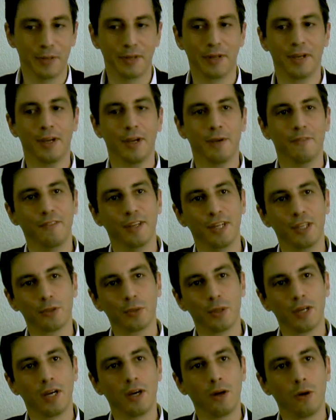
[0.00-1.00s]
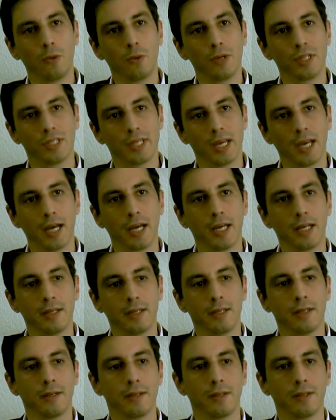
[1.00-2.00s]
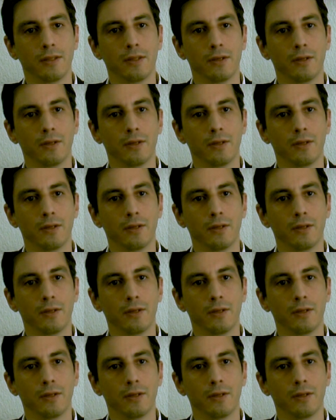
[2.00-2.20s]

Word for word: But Venezuela always had uh,